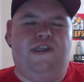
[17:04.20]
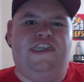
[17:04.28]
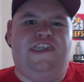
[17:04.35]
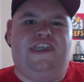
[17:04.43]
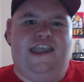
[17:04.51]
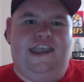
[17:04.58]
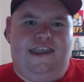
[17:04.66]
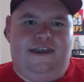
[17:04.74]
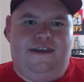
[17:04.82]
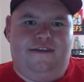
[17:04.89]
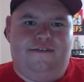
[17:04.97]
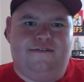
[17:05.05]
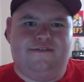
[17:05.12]
can
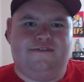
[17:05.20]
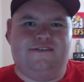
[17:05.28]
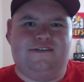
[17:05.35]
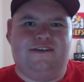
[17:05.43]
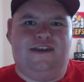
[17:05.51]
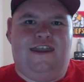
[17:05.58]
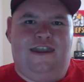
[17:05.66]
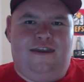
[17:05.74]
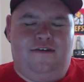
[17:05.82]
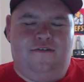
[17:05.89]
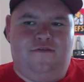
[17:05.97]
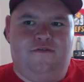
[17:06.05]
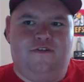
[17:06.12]

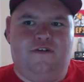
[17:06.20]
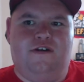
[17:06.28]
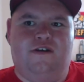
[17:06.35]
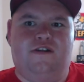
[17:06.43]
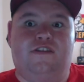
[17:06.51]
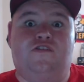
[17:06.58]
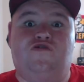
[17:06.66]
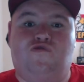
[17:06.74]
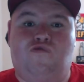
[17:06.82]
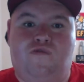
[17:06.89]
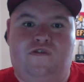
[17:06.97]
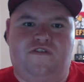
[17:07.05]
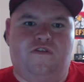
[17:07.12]
have the
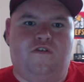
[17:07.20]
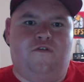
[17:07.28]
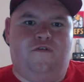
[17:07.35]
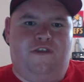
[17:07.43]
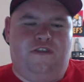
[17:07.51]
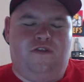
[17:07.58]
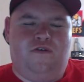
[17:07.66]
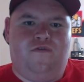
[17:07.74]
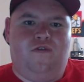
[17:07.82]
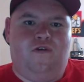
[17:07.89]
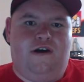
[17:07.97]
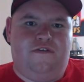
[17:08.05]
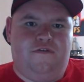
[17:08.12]
choice of end of
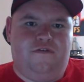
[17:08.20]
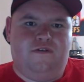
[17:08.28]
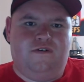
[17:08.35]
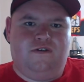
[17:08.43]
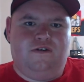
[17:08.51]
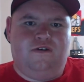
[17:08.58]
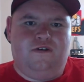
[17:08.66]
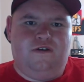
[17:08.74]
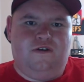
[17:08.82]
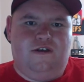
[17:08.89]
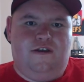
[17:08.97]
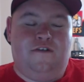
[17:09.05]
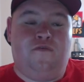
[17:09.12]
life
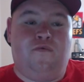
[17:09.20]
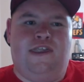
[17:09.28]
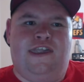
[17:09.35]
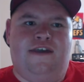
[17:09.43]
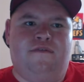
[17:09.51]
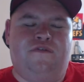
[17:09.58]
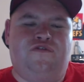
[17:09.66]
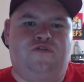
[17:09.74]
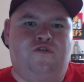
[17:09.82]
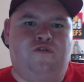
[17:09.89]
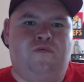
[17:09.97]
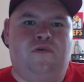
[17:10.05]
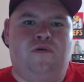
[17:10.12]
if we have a
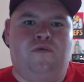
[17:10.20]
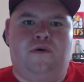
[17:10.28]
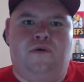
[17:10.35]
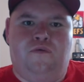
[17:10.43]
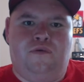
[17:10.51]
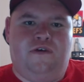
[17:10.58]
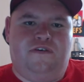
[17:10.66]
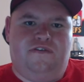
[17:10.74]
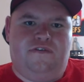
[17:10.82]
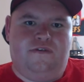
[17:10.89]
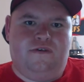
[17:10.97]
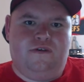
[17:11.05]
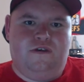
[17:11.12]
terminal
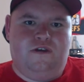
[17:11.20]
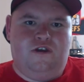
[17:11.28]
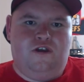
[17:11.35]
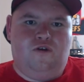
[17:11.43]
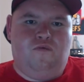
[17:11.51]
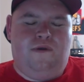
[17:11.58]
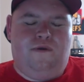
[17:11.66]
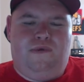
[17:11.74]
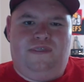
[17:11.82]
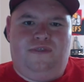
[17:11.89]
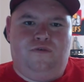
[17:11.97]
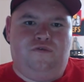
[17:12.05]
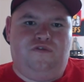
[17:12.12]
illness where we
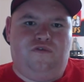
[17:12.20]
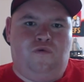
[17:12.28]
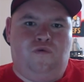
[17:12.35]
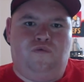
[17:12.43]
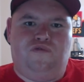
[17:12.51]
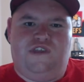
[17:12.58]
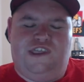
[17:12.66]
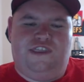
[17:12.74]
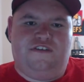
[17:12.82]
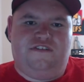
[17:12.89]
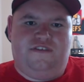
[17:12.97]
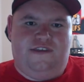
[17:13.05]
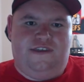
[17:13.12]
lose all
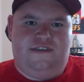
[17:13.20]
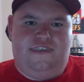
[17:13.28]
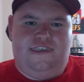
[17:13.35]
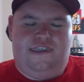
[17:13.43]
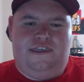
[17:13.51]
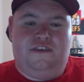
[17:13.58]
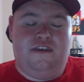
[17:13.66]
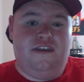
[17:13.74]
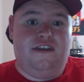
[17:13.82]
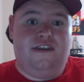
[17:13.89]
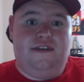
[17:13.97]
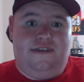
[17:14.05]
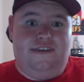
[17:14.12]
dignity at the end.
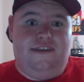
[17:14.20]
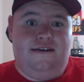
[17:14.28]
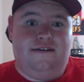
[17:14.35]
Yeah,